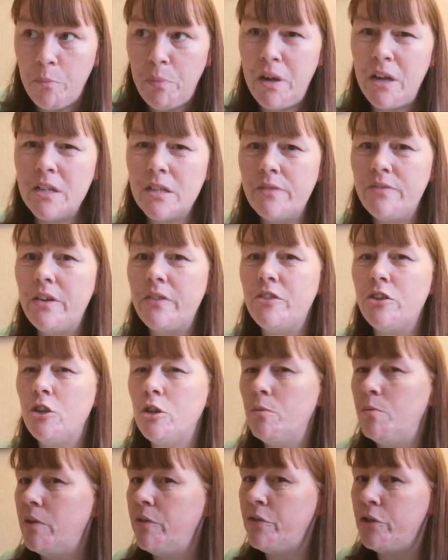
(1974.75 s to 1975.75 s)
Being as I've never
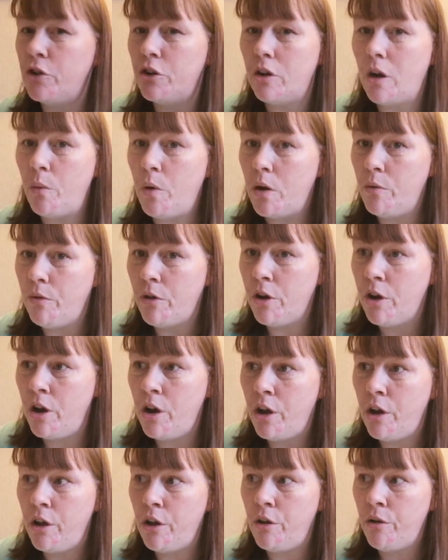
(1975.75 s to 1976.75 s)
done it before, I won't
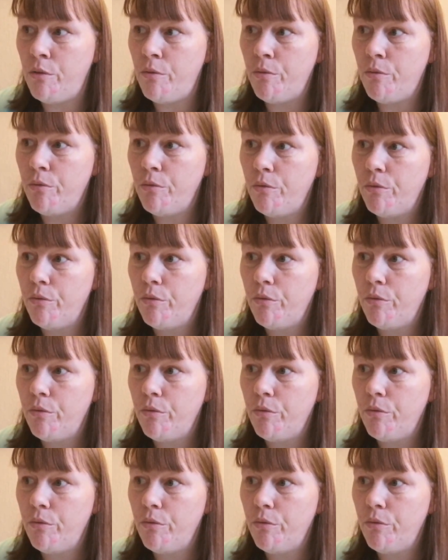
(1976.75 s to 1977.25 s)
know